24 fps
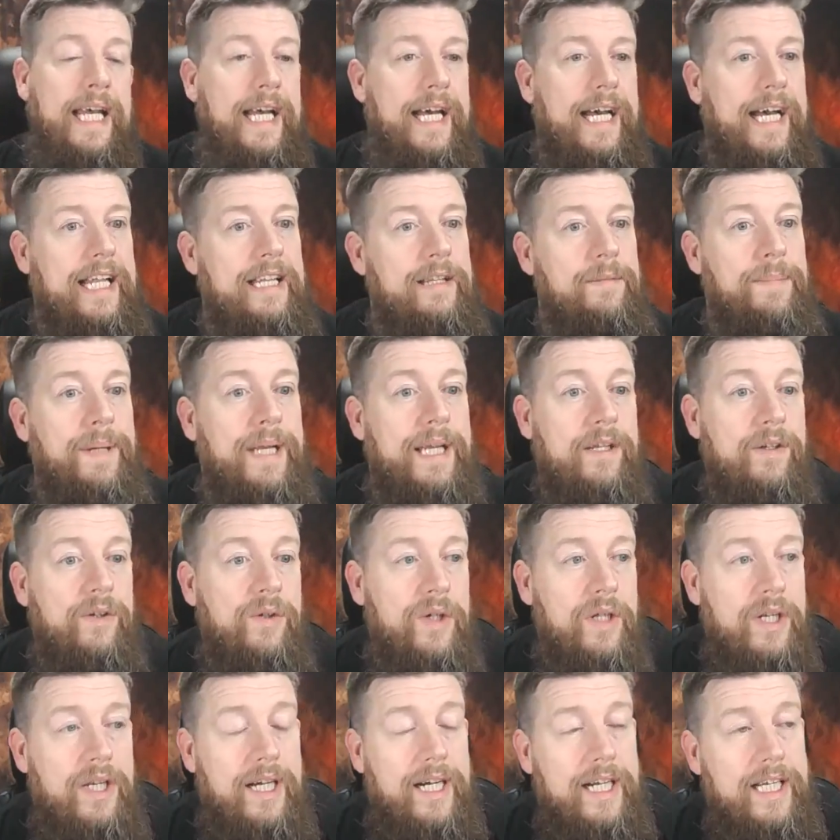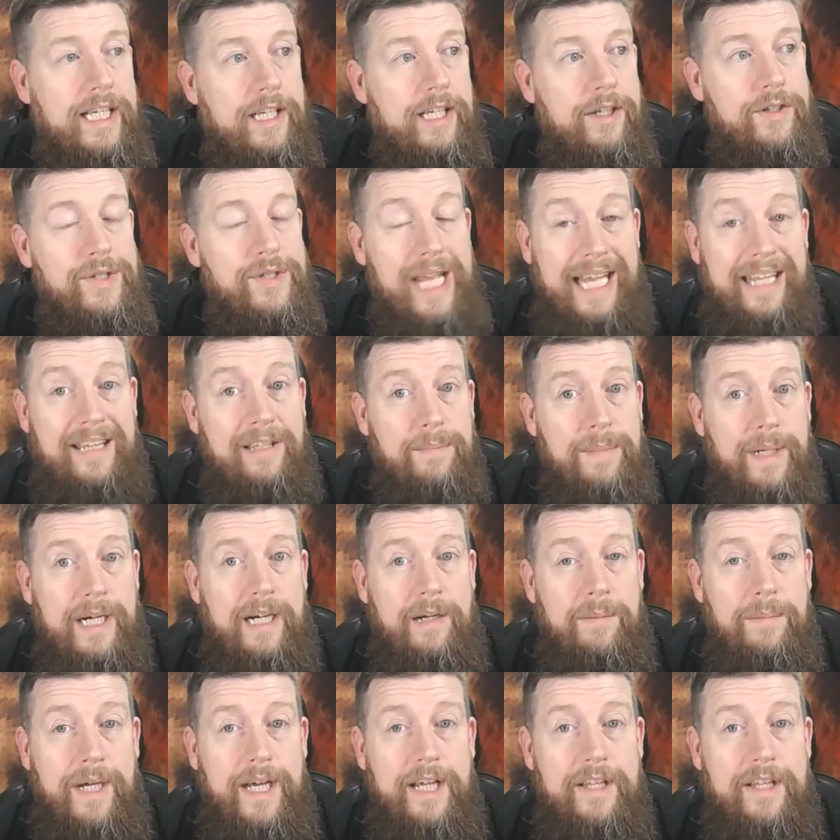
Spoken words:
And the beard oil I use and the balm